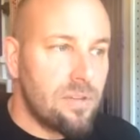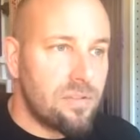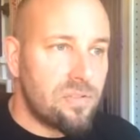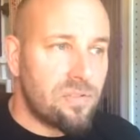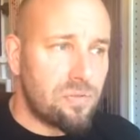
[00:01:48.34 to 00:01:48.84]

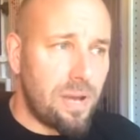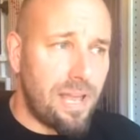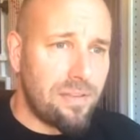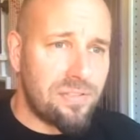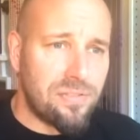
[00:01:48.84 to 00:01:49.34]

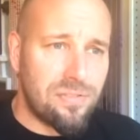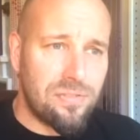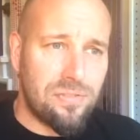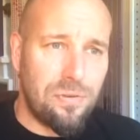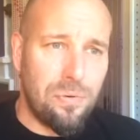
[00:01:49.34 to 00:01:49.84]

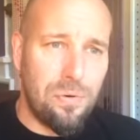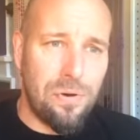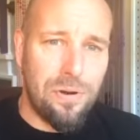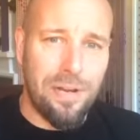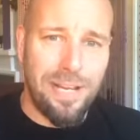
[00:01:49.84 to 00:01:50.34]
stress
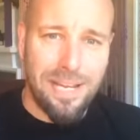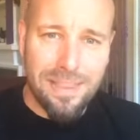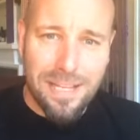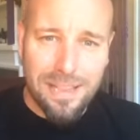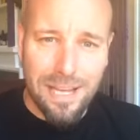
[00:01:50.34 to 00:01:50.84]
or
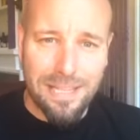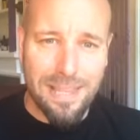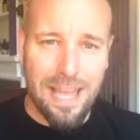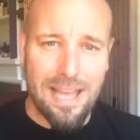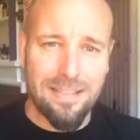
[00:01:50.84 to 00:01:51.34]
anything like
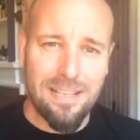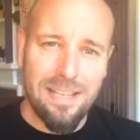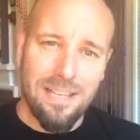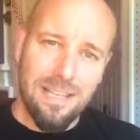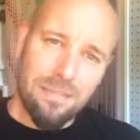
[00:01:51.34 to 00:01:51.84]
that,
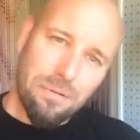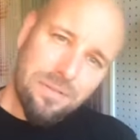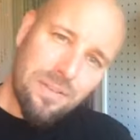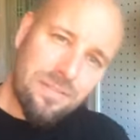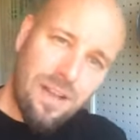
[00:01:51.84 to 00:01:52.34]
it
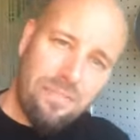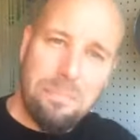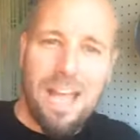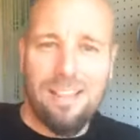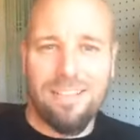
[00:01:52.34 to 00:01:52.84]
throws us off
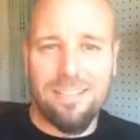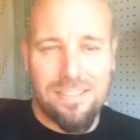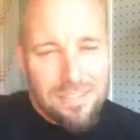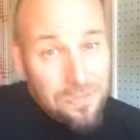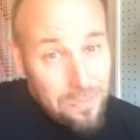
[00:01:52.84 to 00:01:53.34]
balance.
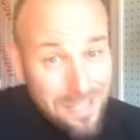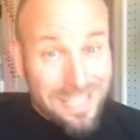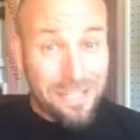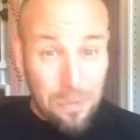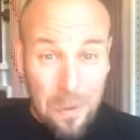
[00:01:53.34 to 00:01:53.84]
It's
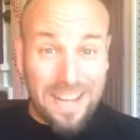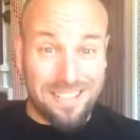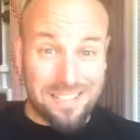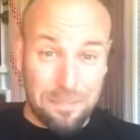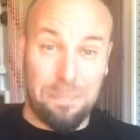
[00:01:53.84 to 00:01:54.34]
really quite
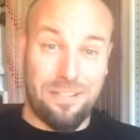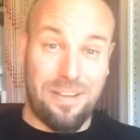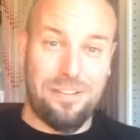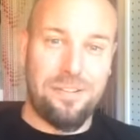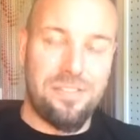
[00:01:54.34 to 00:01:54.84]
simple to
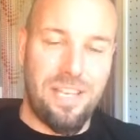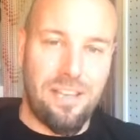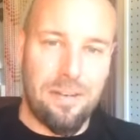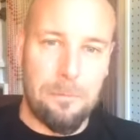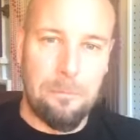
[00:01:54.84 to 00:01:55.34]

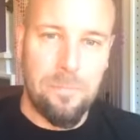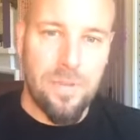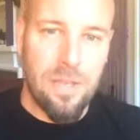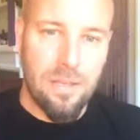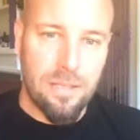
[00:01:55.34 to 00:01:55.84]
understand.
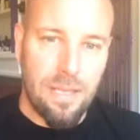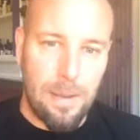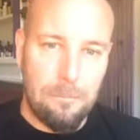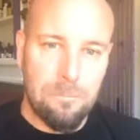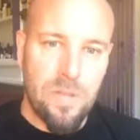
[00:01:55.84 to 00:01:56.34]

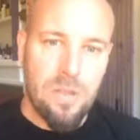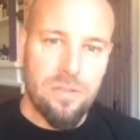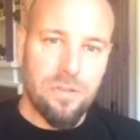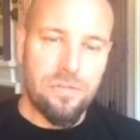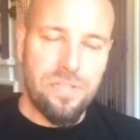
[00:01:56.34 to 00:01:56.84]
Okay?
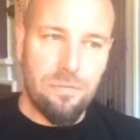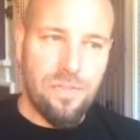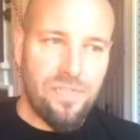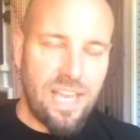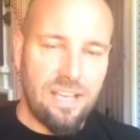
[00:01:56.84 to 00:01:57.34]
There's
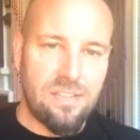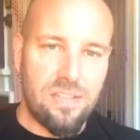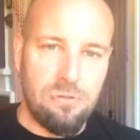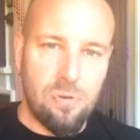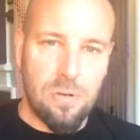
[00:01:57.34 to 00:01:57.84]
different things
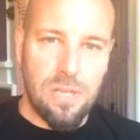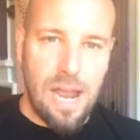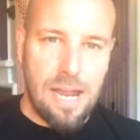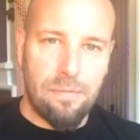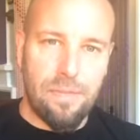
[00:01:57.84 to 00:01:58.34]
in your
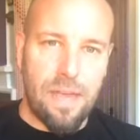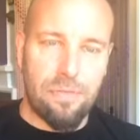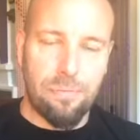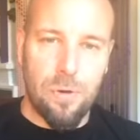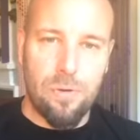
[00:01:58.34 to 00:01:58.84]
life
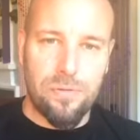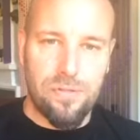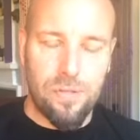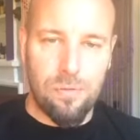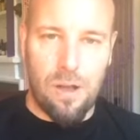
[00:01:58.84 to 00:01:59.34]
that throws
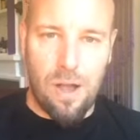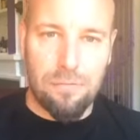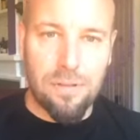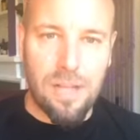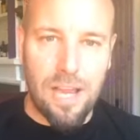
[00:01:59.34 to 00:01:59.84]
you
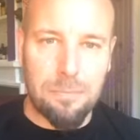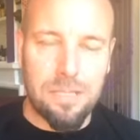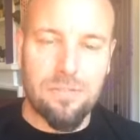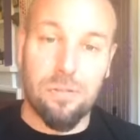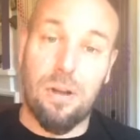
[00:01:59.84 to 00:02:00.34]
off
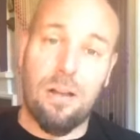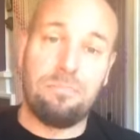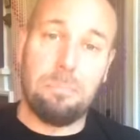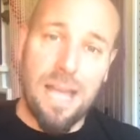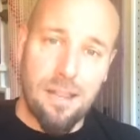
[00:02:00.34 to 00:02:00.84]
alignment or
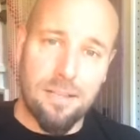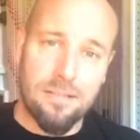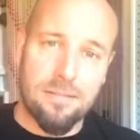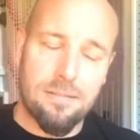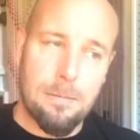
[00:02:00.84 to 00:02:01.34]
off
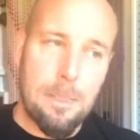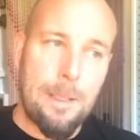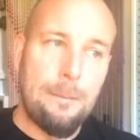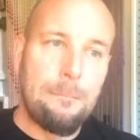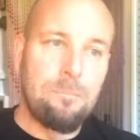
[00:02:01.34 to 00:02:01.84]
balance.
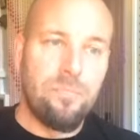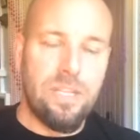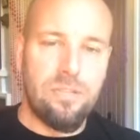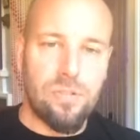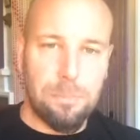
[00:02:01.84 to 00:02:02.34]

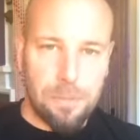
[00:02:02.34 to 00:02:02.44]
These are